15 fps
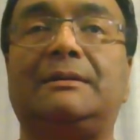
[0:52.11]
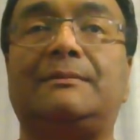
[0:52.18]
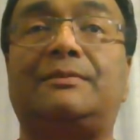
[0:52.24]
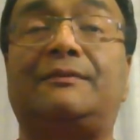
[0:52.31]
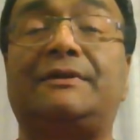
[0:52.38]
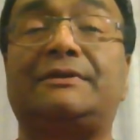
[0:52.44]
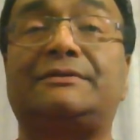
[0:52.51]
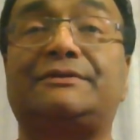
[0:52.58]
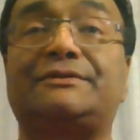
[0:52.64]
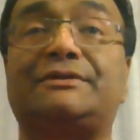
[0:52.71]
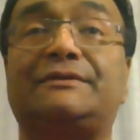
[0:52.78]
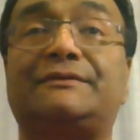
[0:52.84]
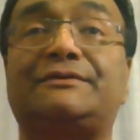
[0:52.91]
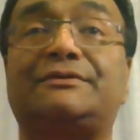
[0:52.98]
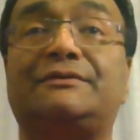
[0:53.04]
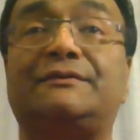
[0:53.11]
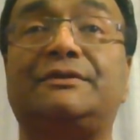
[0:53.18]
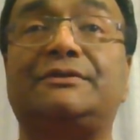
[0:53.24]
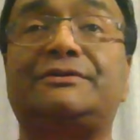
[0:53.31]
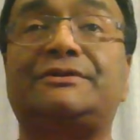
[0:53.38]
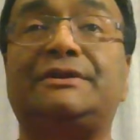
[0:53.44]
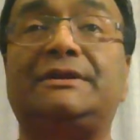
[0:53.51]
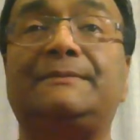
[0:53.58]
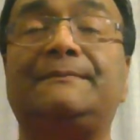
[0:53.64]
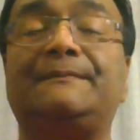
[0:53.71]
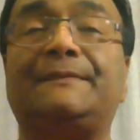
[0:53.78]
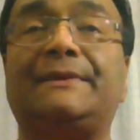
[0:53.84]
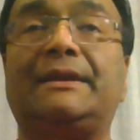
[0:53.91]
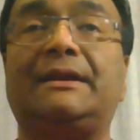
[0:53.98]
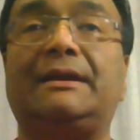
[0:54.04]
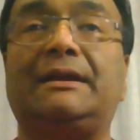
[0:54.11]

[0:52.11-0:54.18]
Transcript: Professional Services Review Scheme,